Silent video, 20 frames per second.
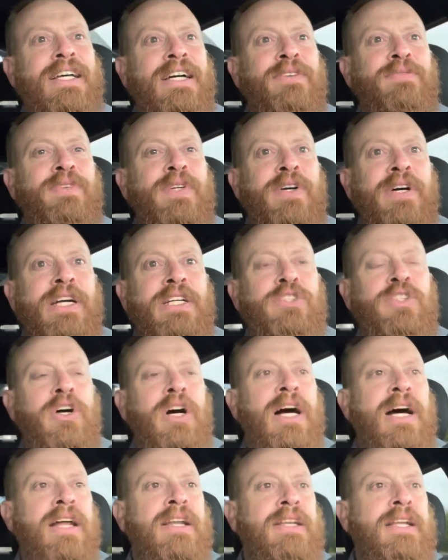I feel I
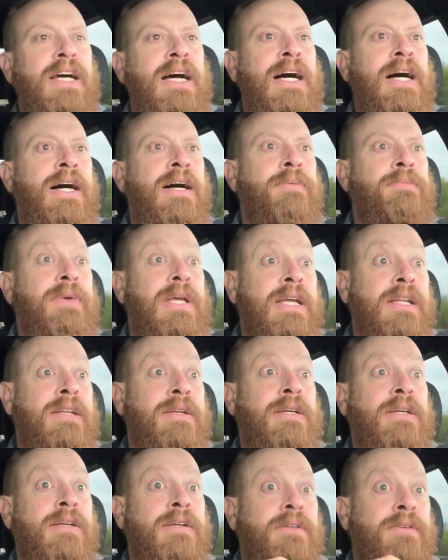taught. Um, and
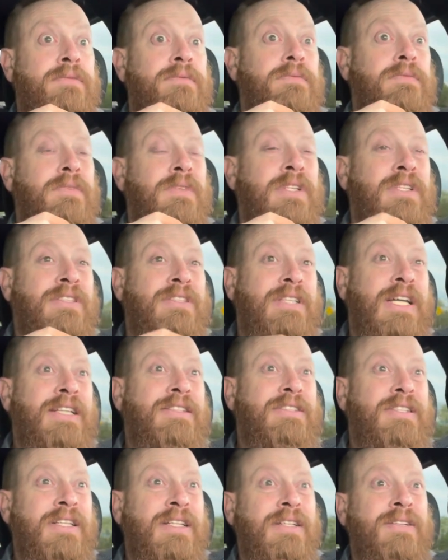the
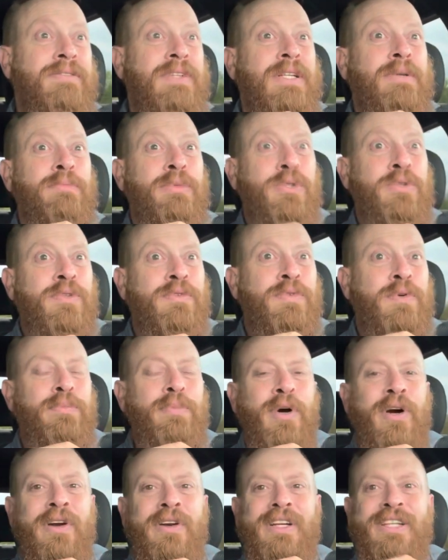sensitive and the beautiful
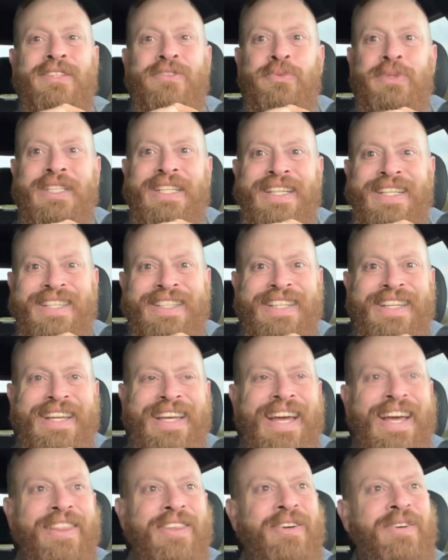part is we did it
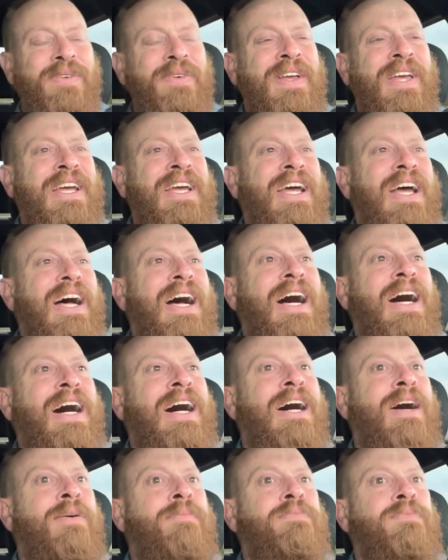together.
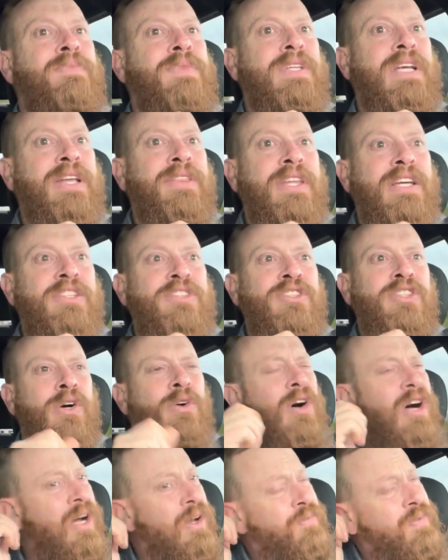Um, I think
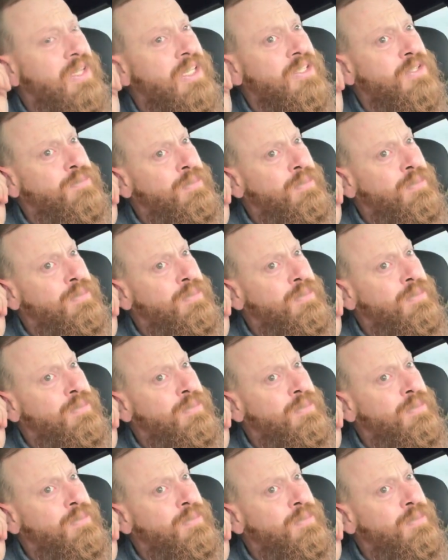so often as